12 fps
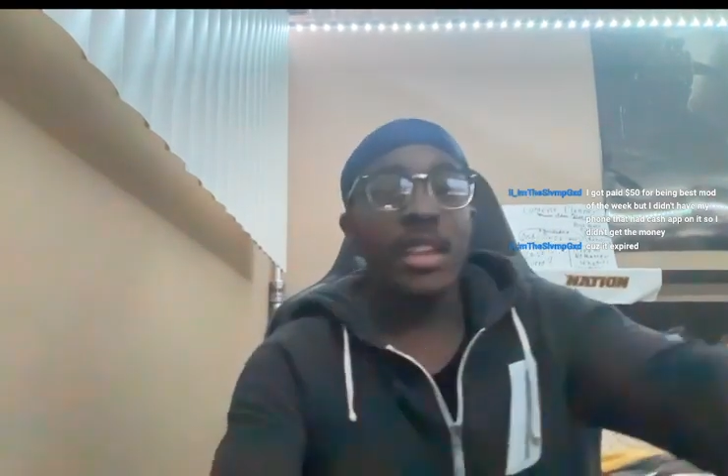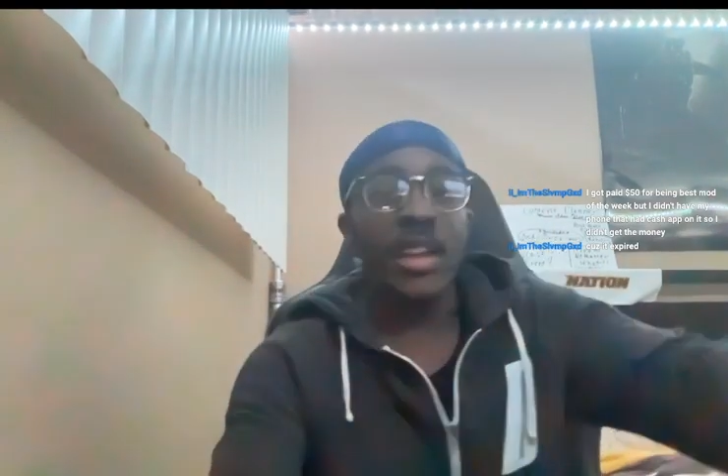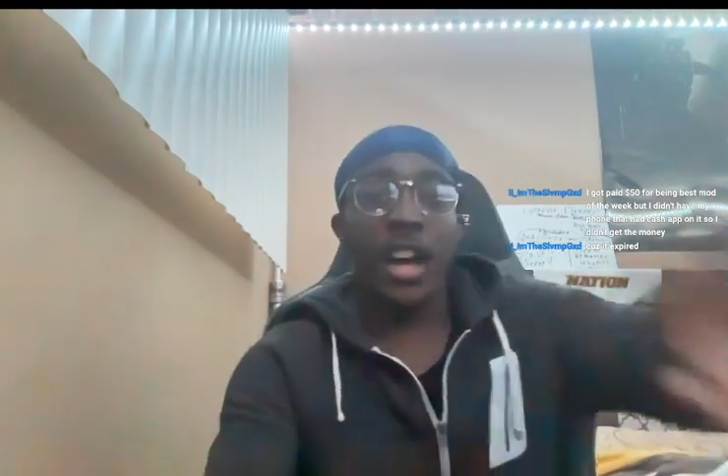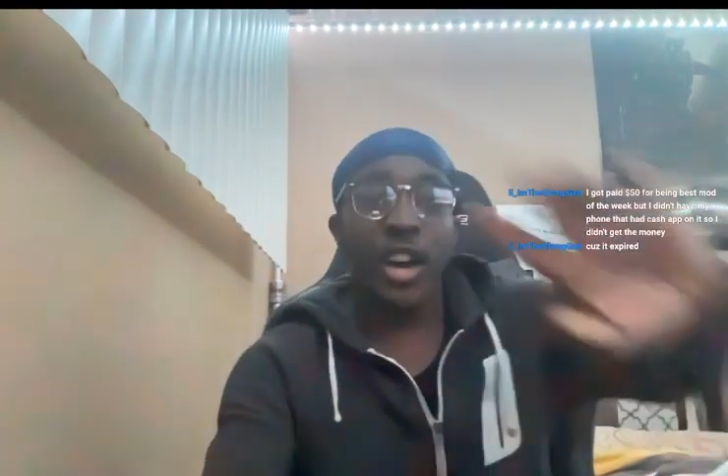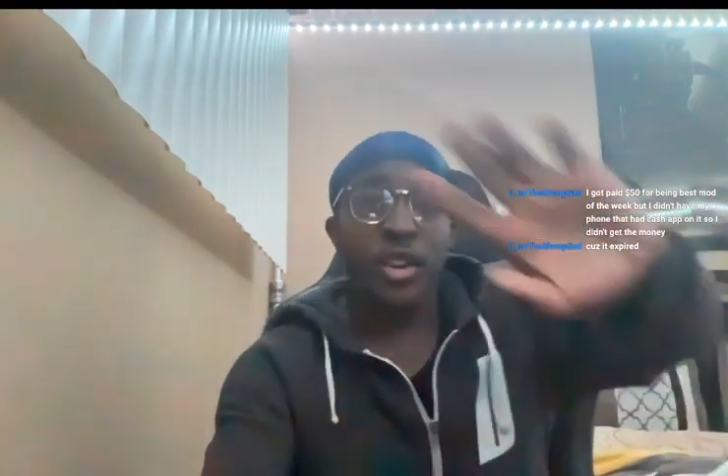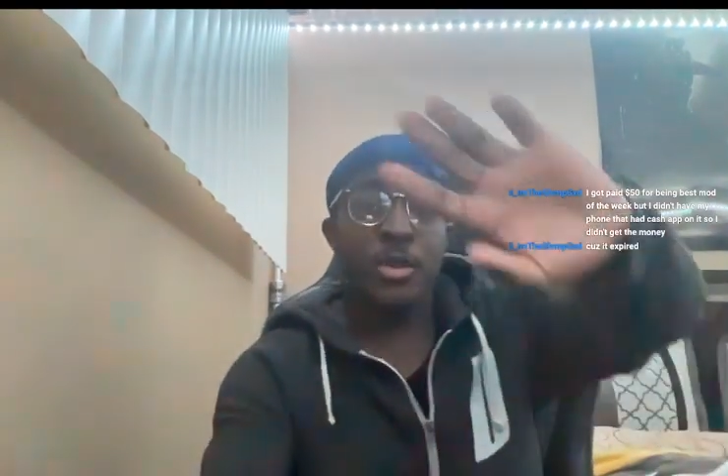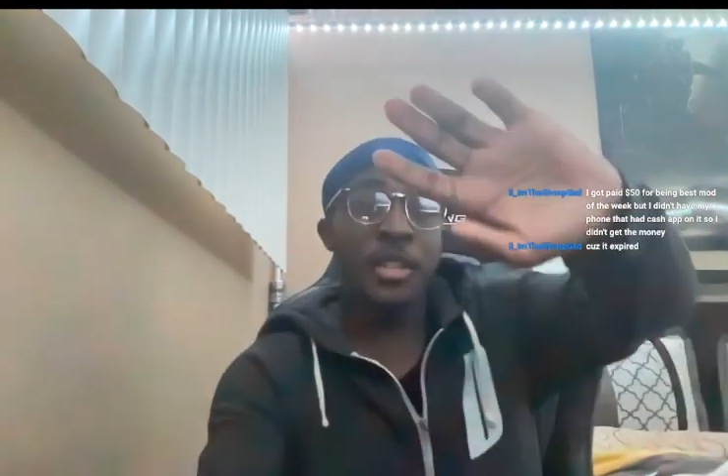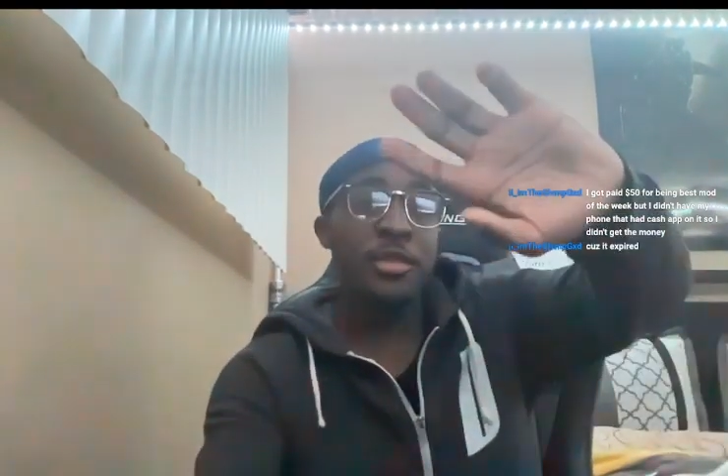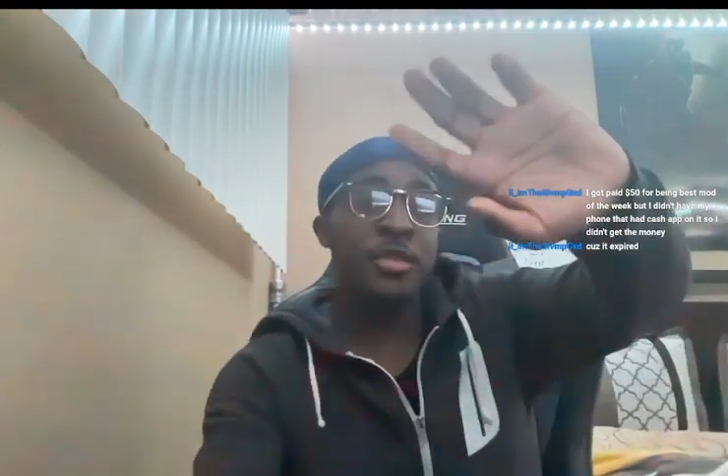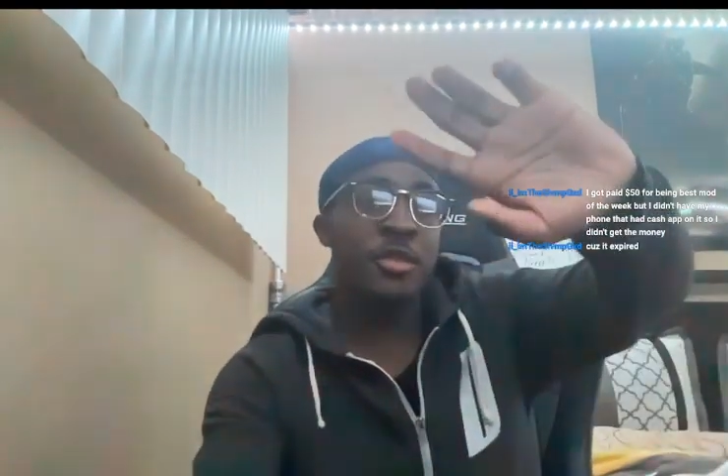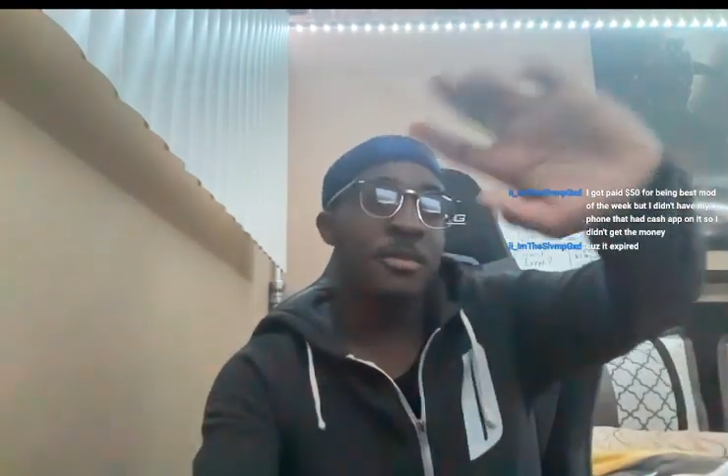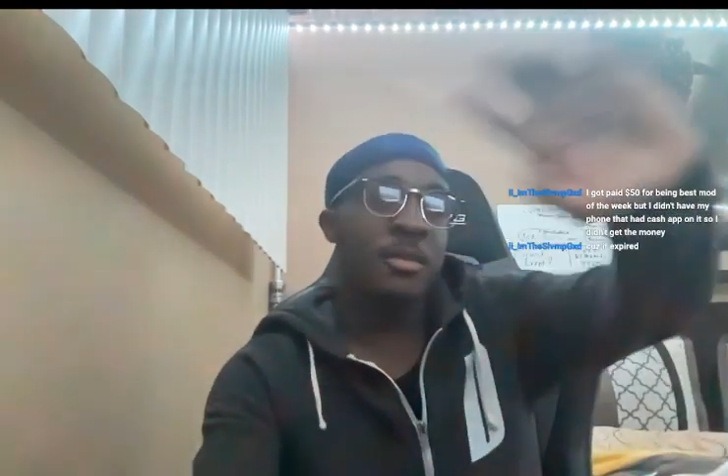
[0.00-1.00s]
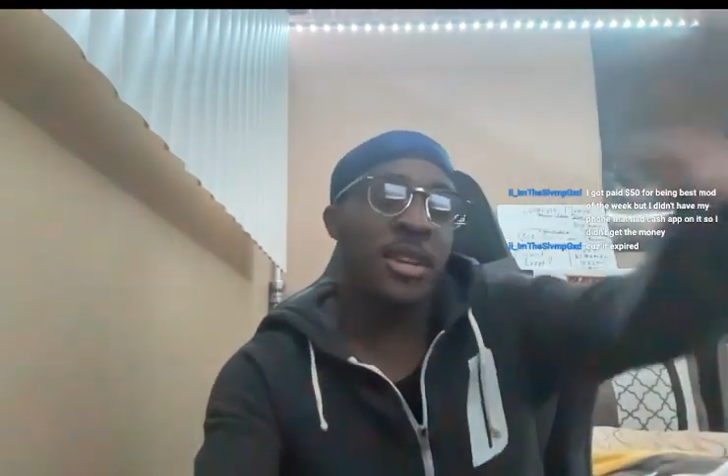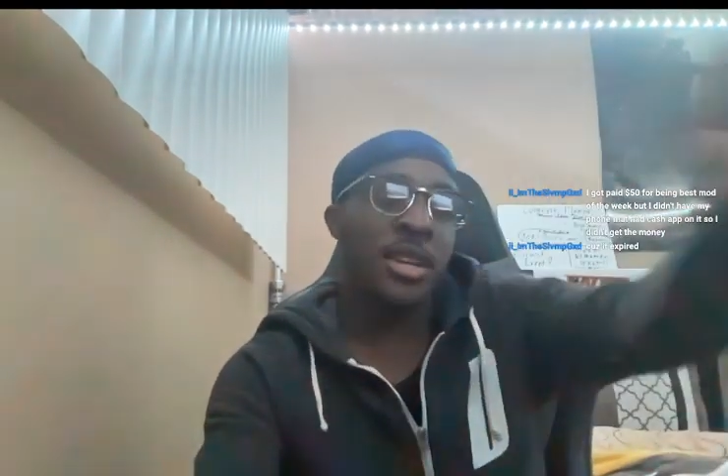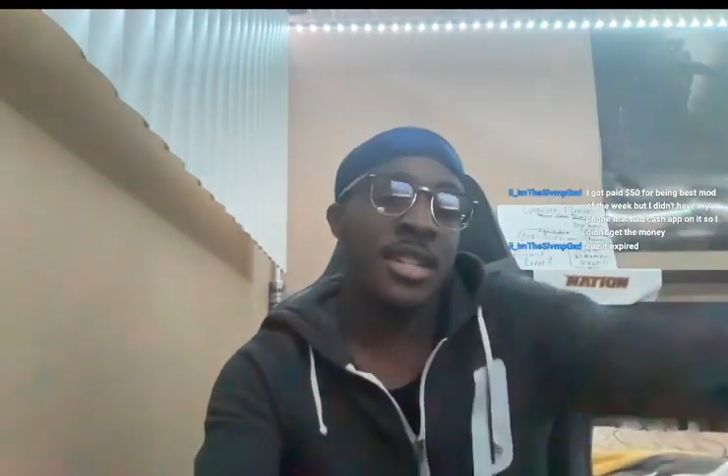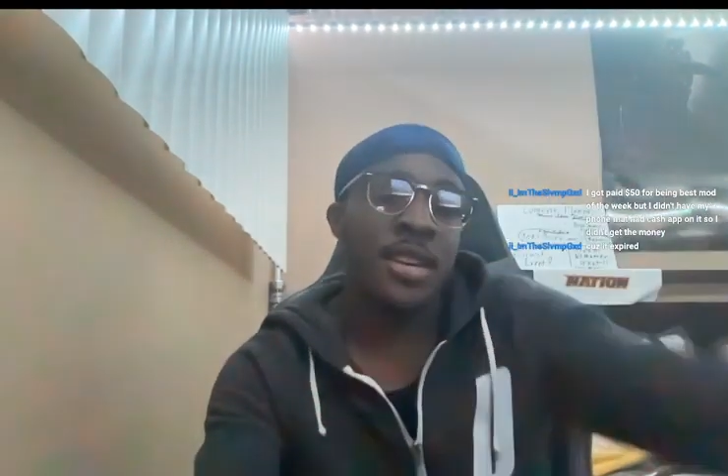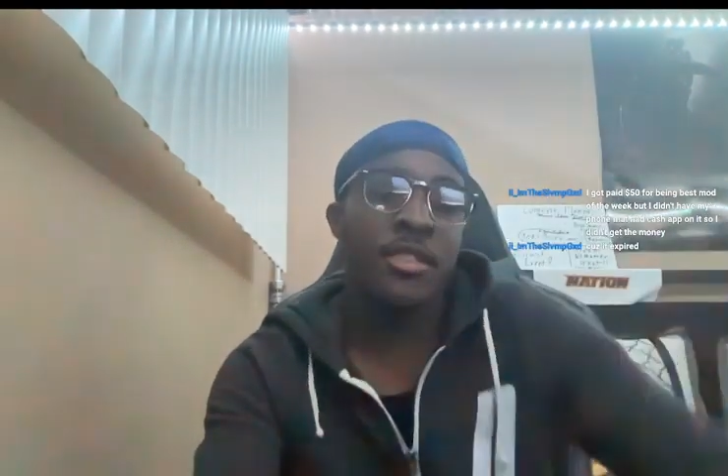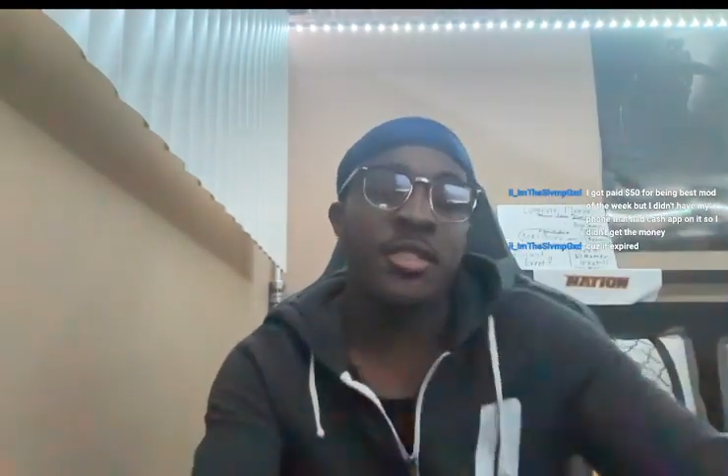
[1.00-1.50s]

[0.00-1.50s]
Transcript: how y'all doing, YouTube? Hope you guys having a